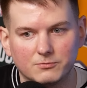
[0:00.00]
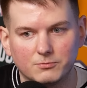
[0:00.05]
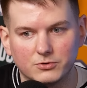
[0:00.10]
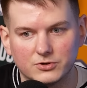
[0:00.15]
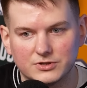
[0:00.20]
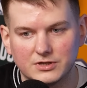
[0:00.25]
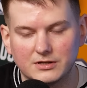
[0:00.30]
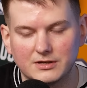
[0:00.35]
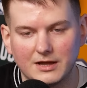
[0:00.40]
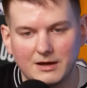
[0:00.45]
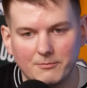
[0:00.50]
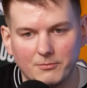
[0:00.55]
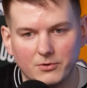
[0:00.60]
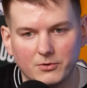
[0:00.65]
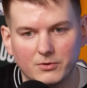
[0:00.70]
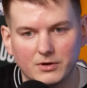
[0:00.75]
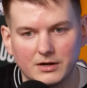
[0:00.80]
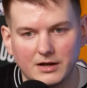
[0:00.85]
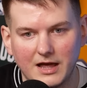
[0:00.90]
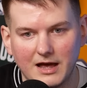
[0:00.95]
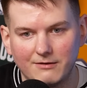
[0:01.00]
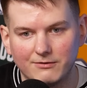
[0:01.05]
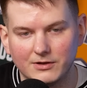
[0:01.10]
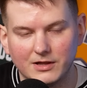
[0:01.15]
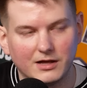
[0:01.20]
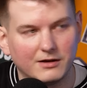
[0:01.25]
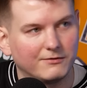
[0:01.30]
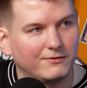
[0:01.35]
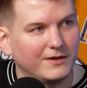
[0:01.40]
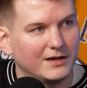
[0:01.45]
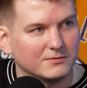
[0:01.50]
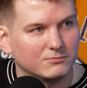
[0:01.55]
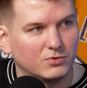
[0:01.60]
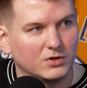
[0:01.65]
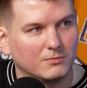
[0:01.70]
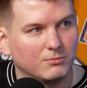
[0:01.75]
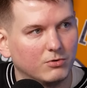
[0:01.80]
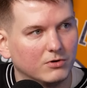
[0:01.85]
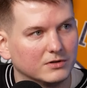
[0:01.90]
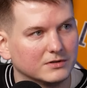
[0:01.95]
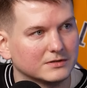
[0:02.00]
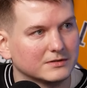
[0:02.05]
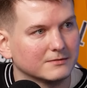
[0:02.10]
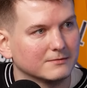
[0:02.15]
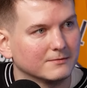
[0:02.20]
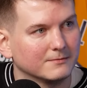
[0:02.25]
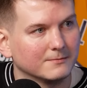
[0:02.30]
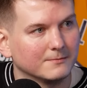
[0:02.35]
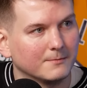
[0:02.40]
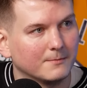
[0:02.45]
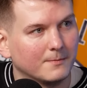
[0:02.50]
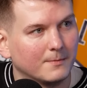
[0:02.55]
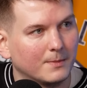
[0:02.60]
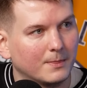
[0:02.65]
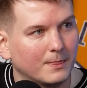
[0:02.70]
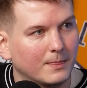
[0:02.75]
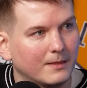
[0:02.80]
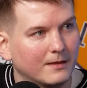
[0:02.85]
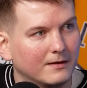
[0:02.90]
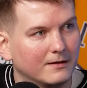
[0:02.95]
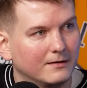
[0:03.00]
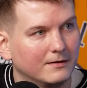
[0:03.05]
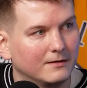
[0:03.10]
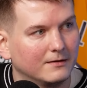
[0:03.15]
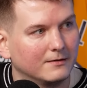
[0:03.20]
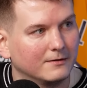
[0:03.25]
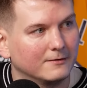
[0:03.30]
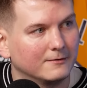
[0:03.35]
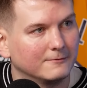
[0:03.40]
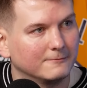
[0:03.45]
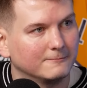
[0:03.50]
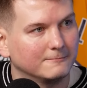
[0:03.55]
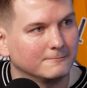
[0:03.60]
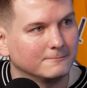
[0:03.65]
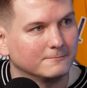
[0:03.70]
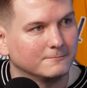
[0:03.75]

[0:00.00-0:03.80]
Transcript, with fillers: push the tempo and have a lot of fast break points. You